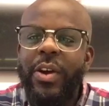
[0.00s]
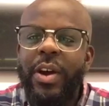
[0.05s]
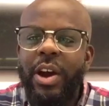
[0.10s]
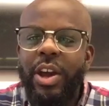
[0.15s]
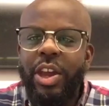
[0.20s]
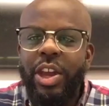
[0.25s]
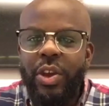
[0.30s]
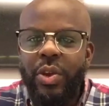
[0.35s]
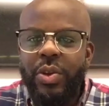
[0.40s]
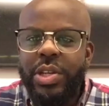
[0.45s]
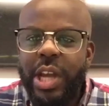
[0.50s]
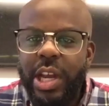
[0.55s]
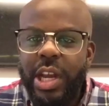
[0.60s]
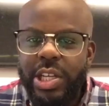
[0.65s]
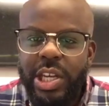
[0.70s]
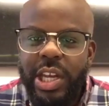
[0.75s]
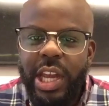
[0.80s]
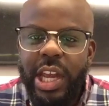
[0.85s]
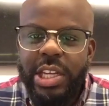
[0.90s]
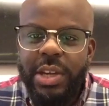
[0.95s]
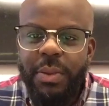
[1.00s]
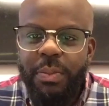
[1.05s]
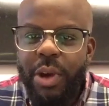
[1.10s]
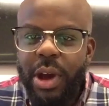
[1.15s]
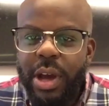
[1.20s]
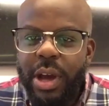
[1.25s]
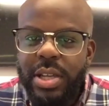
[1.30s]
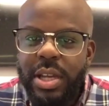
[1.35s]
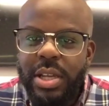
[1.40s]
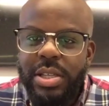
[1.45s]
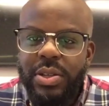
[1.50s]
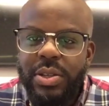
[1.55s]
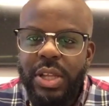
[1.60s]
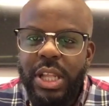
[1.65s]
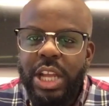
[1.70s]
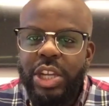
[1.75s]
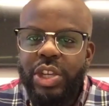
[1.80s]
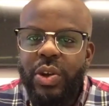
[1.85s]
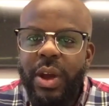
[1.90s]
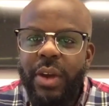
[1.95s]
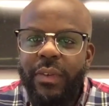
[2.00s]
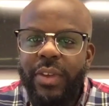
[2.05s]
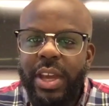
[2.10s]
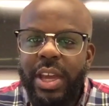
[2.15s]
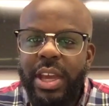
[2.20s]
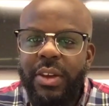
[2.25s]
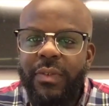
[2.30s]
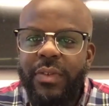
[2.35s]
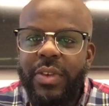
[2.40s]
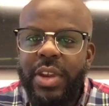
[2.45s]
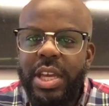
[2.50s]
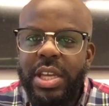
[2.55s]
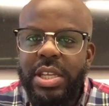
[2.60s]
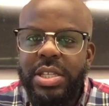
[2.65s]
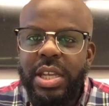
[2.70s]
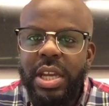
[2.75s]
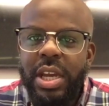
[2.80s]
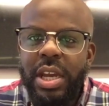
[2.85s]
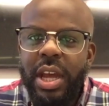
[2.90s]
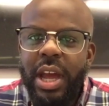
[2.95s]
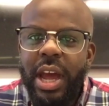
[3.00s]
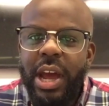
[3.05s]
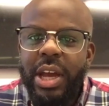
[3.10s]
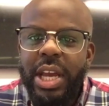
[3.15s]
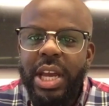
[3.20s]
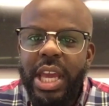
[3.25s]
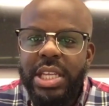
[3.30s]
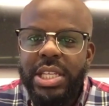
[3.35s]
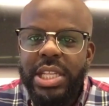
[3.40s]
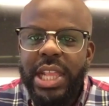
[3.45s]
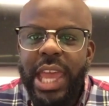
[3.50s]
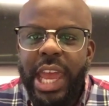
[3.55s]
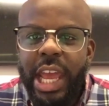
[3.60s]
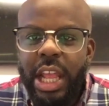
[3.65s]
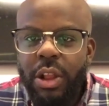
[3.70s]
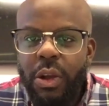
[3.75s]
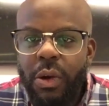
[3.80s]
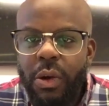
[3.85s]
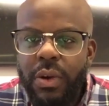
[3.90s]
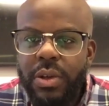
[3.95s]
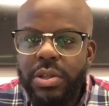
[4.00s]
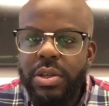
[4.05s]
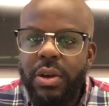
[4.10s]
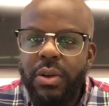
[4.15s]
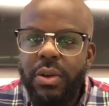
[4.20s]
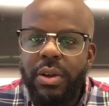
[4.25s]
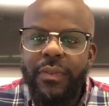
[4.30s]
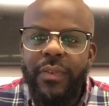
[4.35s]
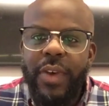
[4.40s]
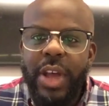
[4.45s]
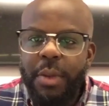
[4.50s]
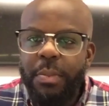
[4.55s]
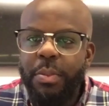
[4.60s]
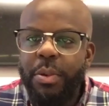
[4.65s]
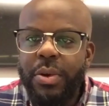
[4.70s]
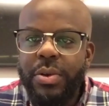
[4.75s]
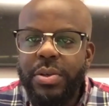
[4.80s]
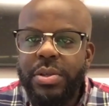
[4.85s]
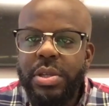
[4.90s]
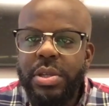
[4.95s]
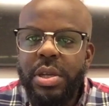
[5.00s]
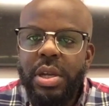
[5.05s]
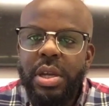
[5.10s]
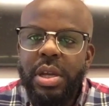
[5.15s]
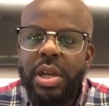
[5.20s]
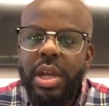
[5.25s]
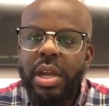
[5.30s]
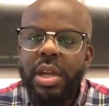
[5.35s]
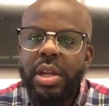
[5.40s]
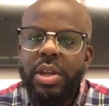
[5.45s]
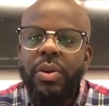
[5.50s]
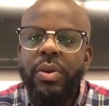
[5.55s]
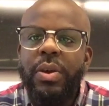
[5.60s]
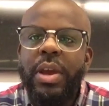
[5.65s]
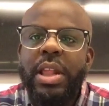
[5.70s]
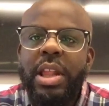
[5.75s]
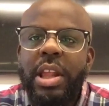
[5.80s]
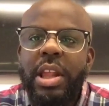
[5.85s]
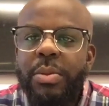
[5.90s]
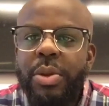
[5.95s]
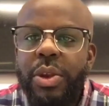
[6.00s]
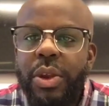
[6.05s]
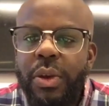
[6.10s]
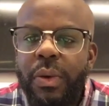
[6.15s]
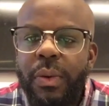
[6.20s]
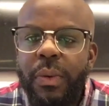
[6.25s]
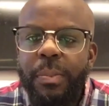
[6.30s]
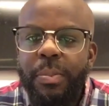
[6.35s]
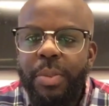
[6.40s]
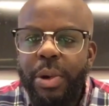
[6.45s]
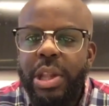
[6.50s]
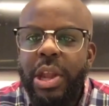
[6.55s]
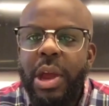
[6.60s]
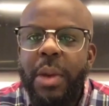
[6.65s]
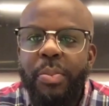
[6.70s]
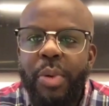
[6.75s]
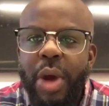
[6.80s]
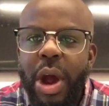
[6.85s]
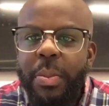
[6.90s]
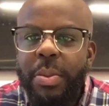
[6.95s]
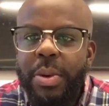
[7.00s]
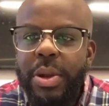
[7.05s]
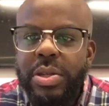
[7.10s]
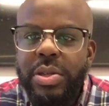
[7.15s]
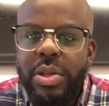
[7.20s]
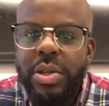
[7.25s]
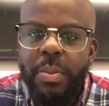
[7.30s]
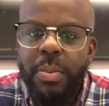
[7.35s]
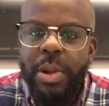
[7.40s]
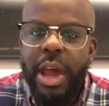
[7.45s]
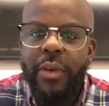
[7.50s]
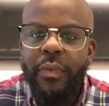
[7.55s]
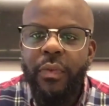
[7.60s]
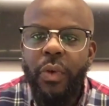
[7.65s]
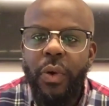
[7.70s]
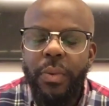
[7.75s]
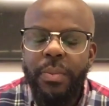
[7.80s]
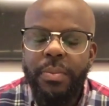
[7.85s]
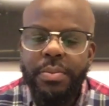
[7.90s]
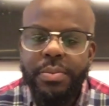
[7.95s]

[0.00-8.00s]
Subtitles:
a huge education process that you have to give these, I guess, landlords or developers to get them to put their properties on your platform?